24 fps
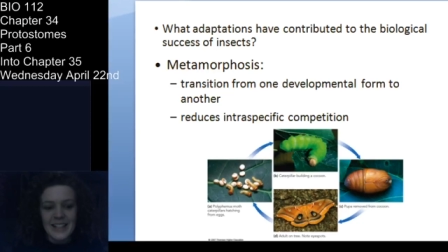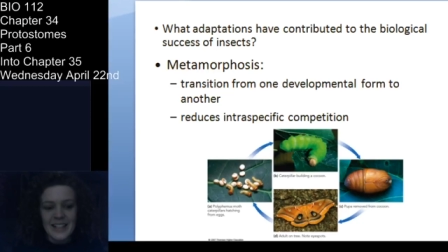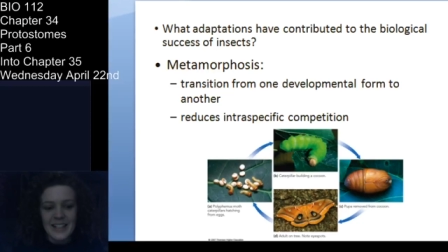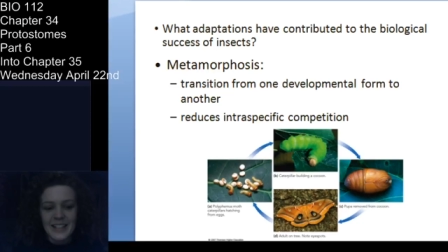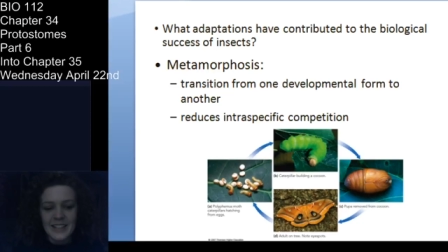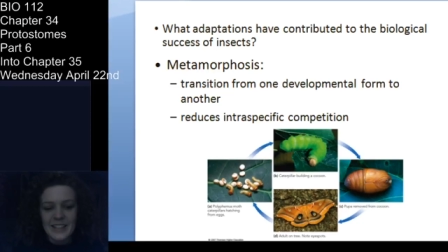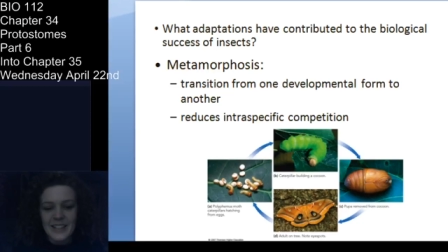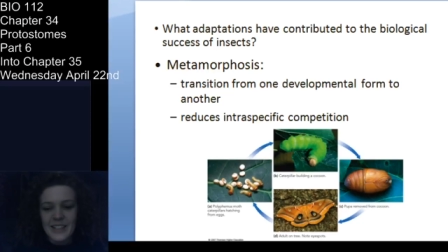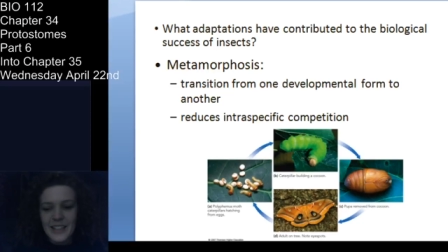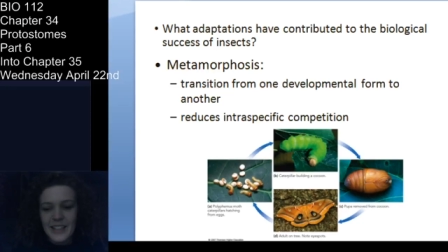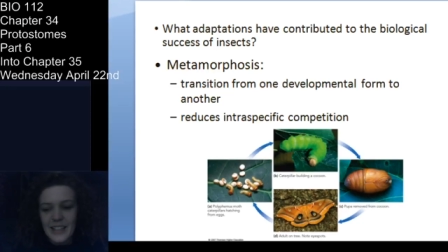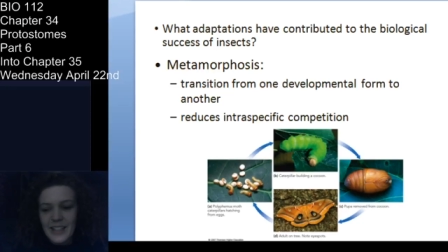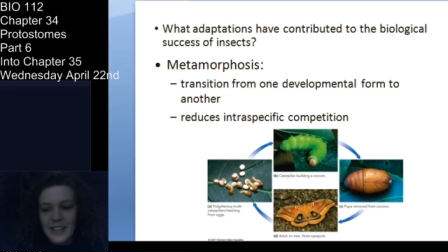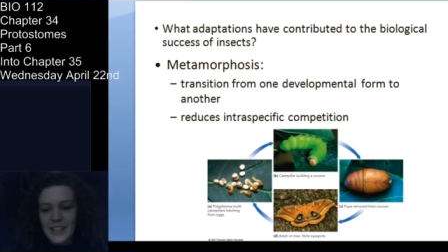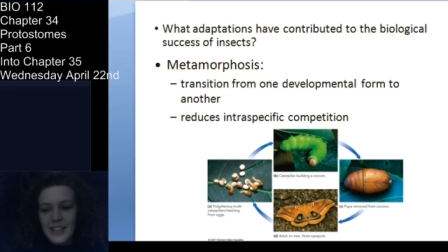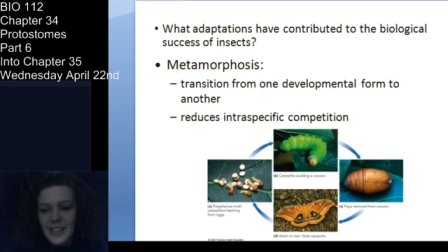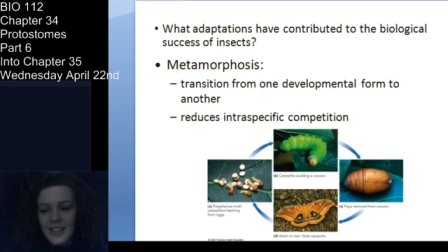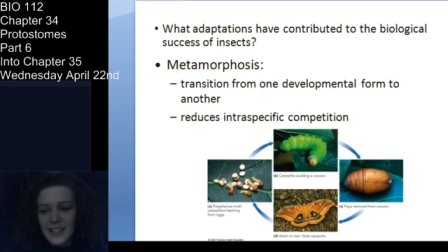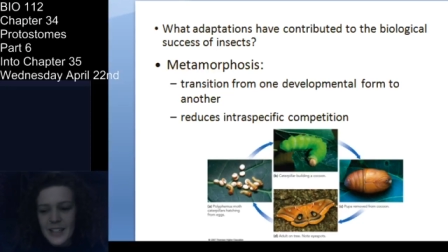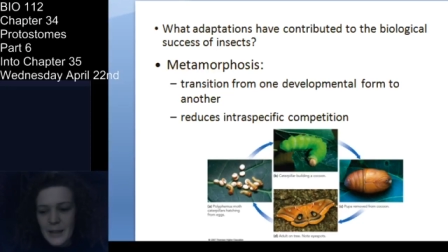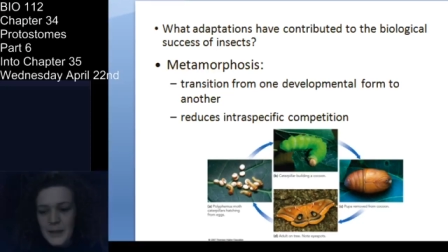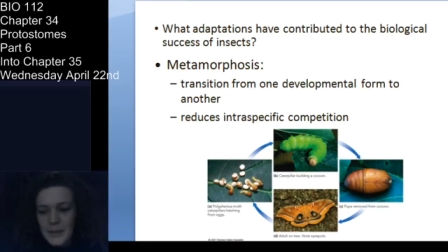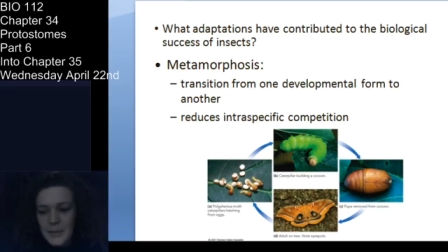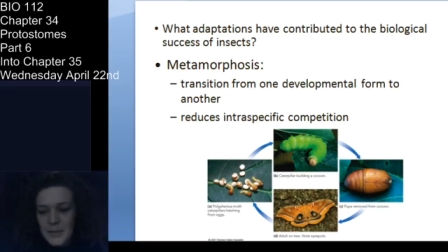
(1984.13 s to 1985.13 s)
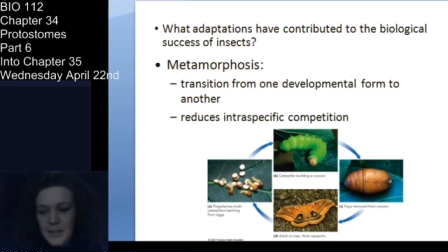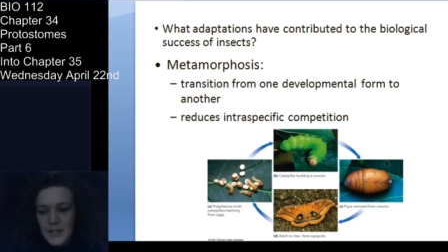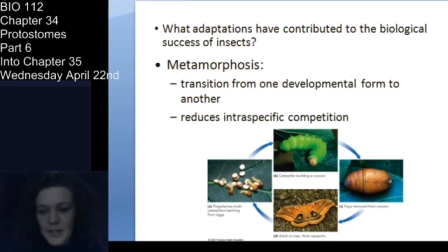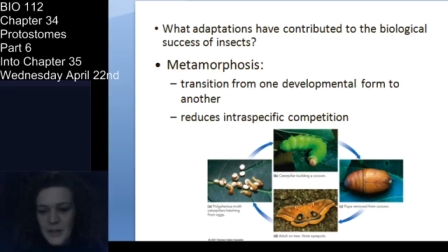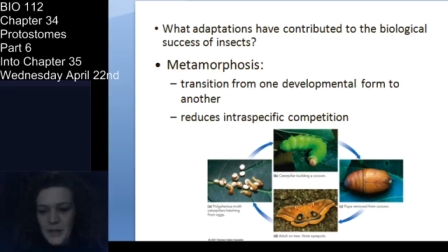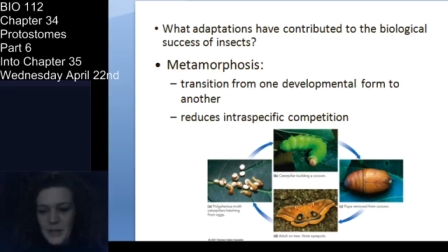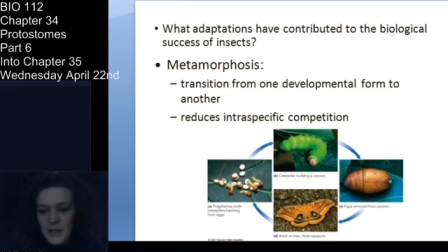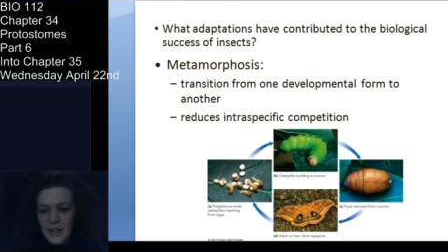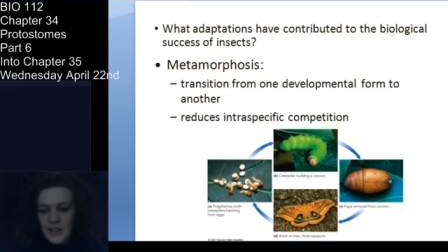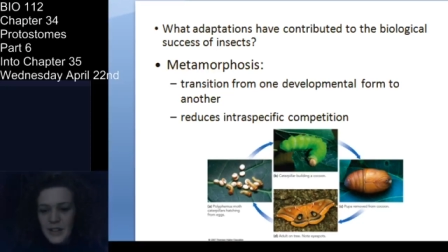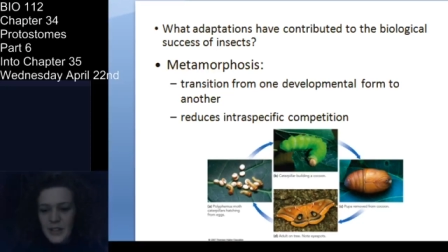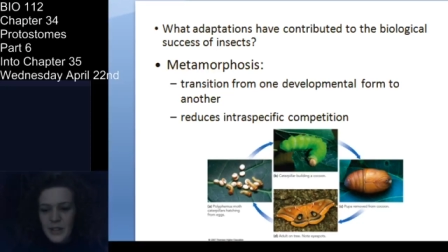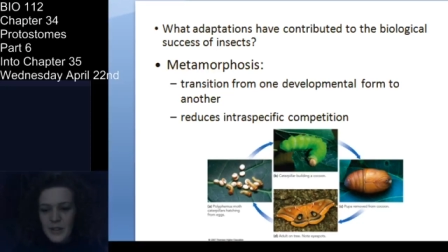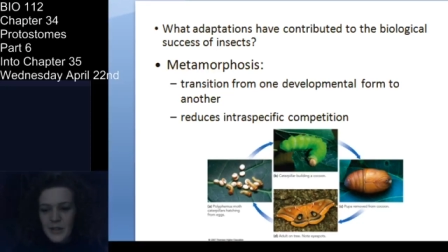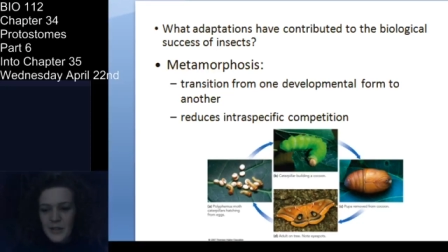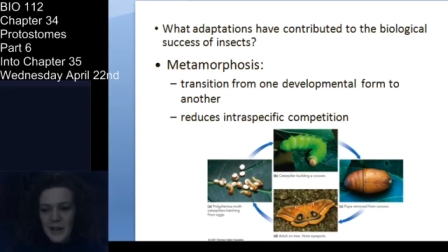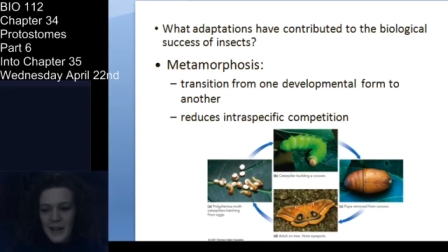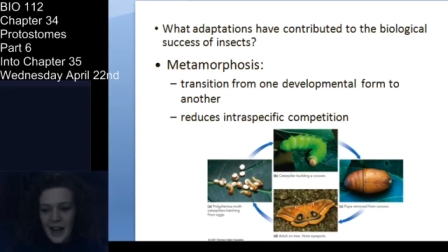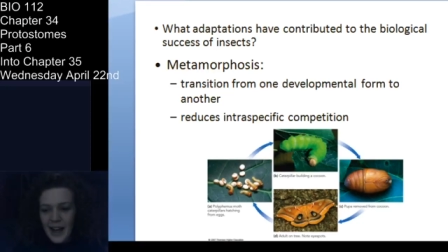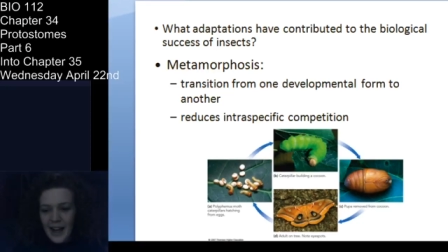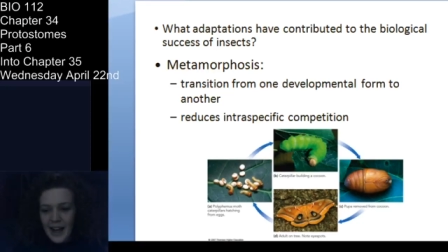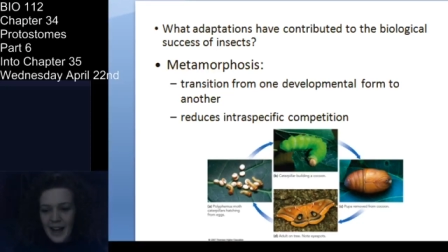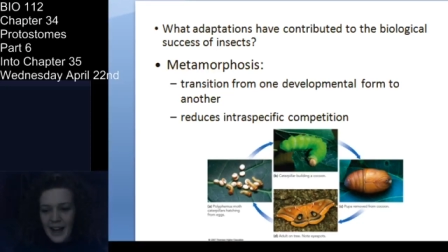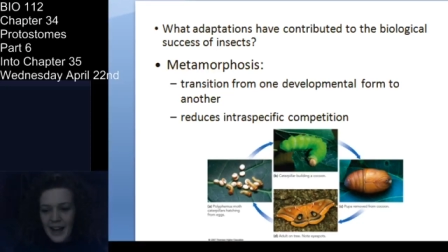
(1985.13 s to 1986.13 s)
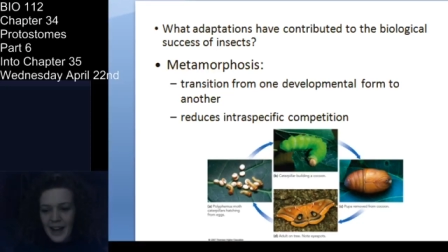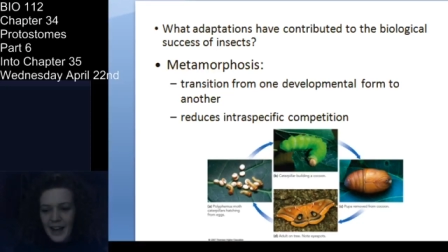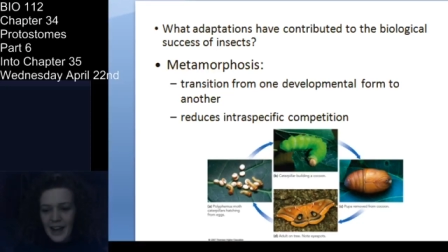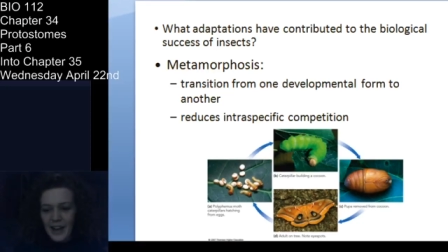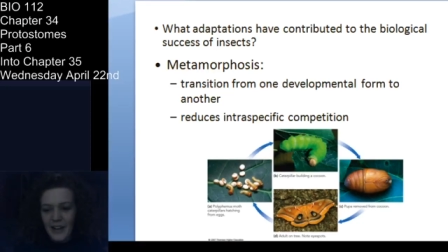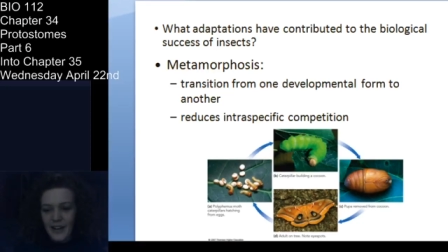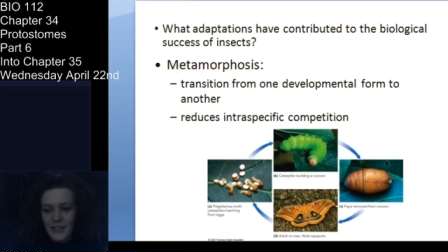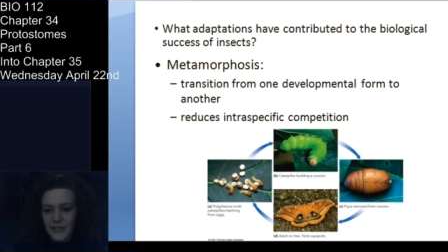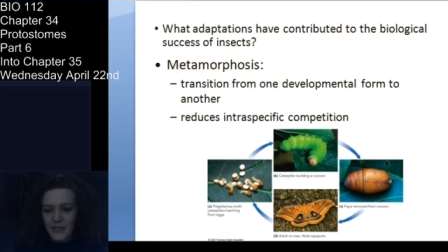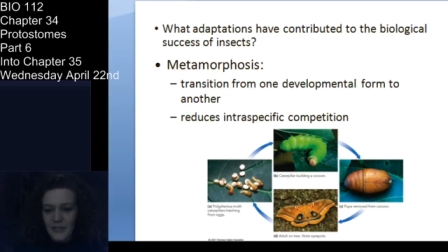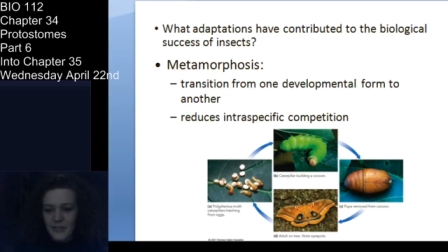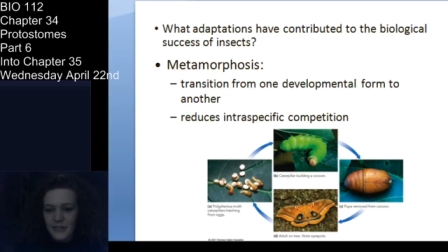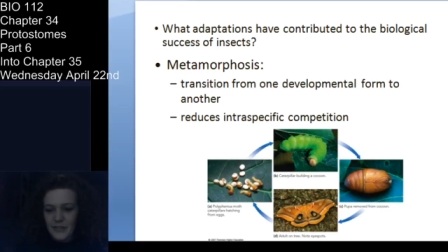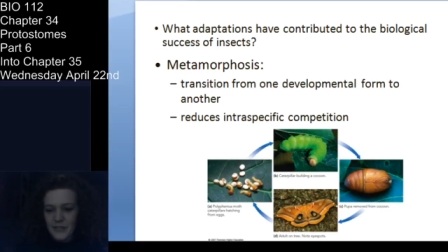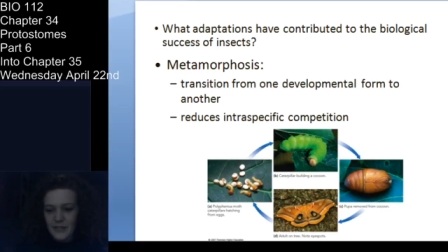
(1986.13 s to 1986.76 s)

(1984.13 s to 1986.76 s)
it. Um, so that you have,